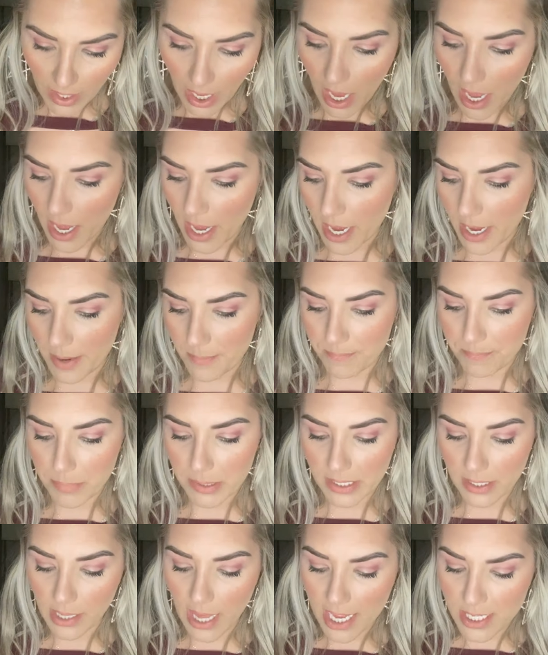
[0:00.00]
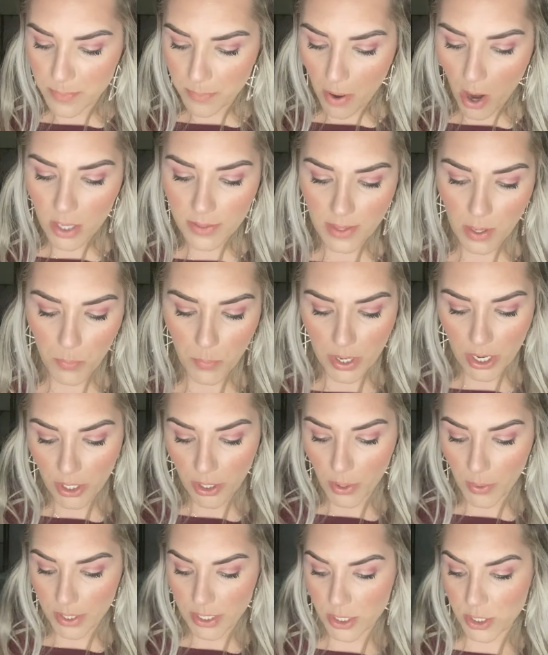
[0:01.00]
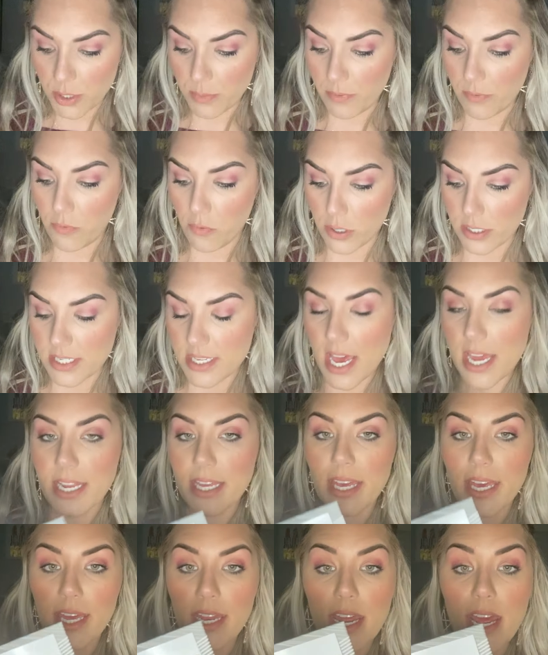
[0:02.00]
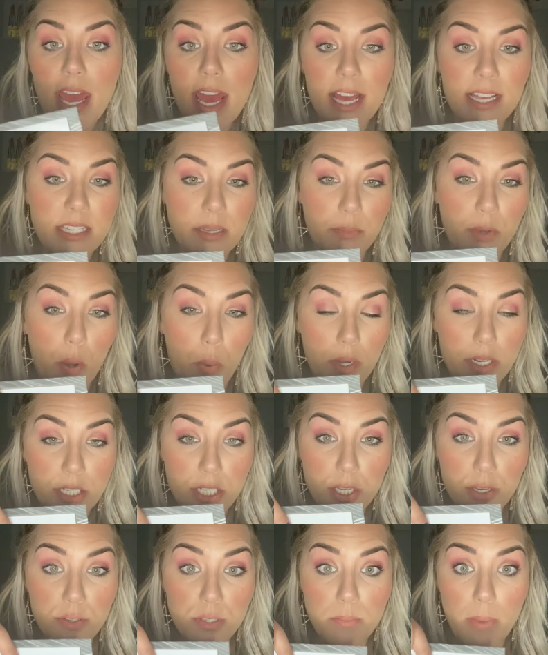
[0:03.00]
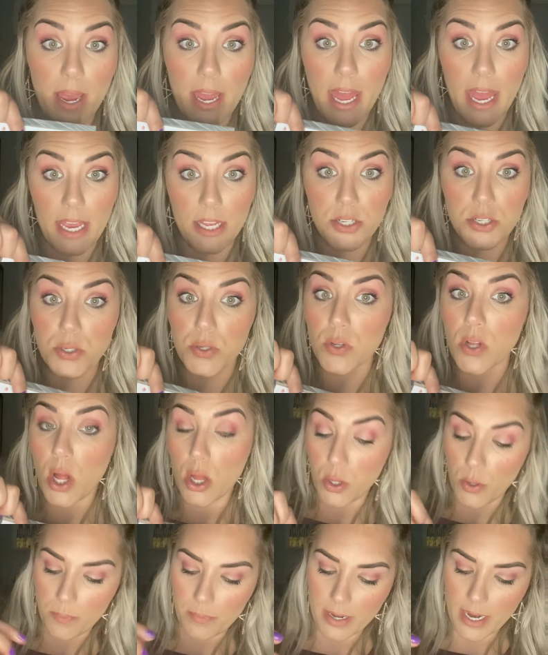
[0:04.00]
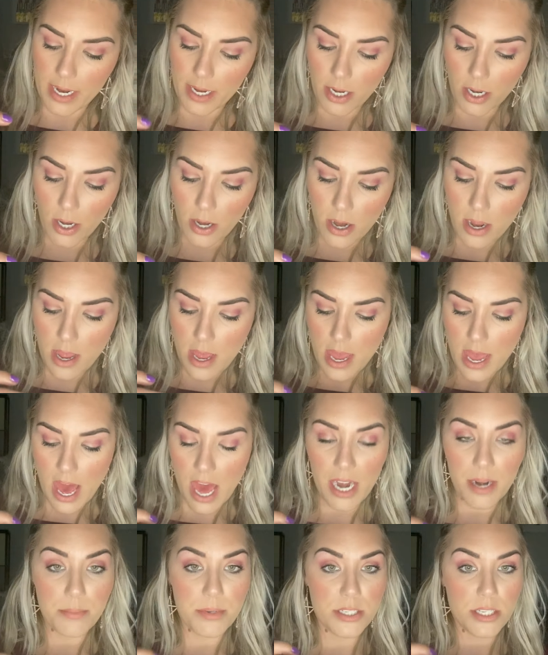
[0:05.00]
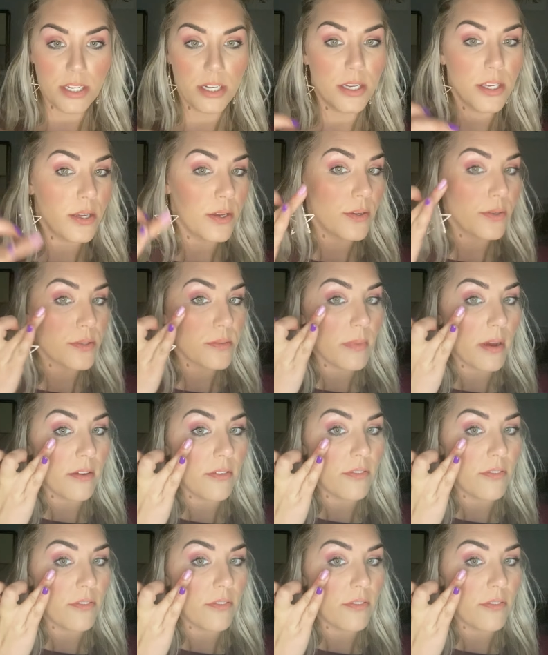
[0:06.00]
But the last part that we are going to do before setting it is I'm going to use my Angel Illuminator, and I'm just gonna use my